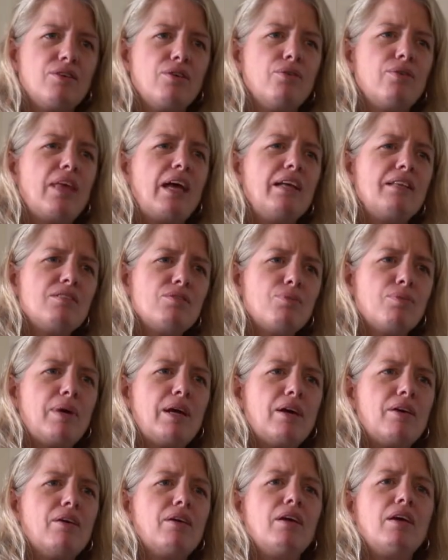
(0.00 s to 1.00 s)
that's
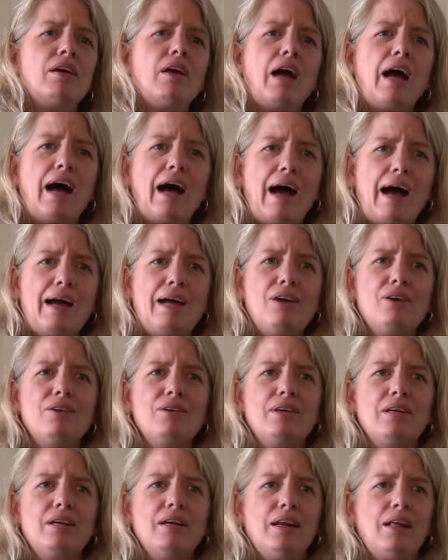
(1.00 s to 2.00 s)
where
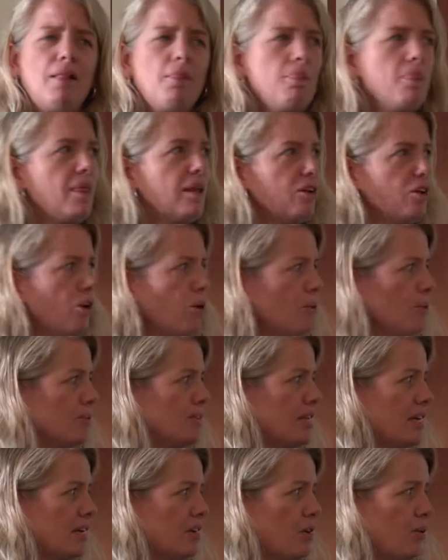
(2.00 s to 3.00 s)
iron goes.
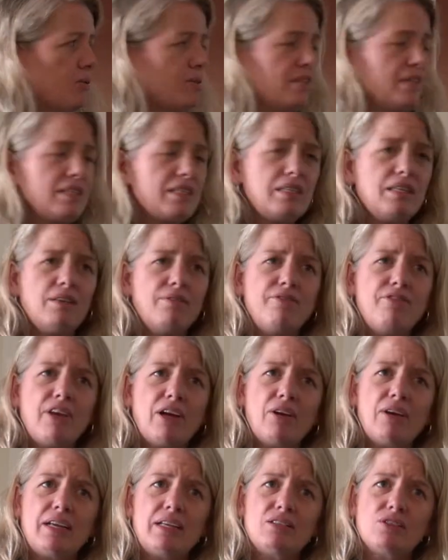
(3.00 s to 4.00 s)
It goes into the
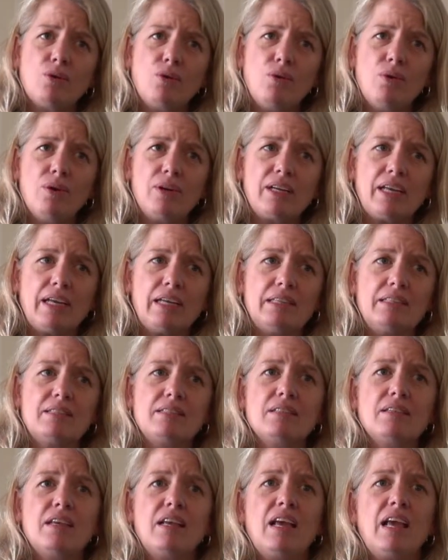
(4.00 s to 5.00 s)
various organs
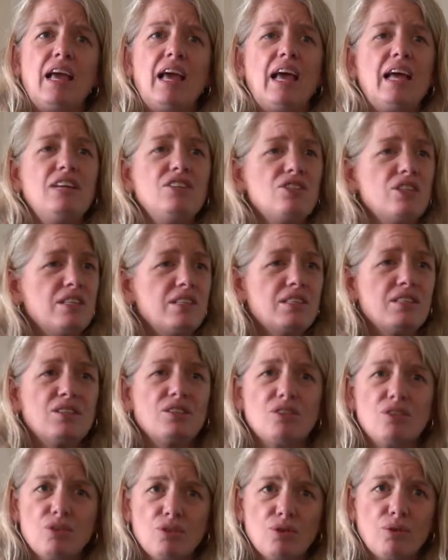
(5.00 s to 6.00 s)
and just
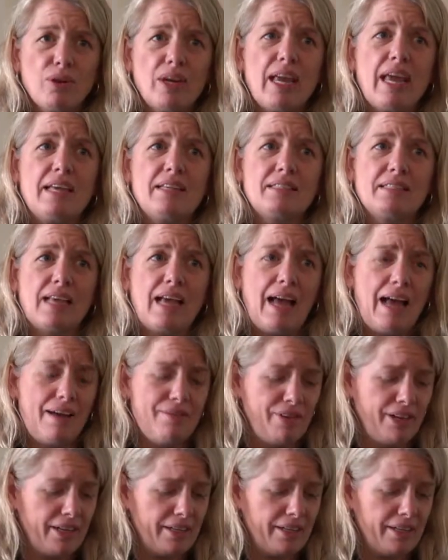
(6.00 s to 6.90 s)
creates havoc.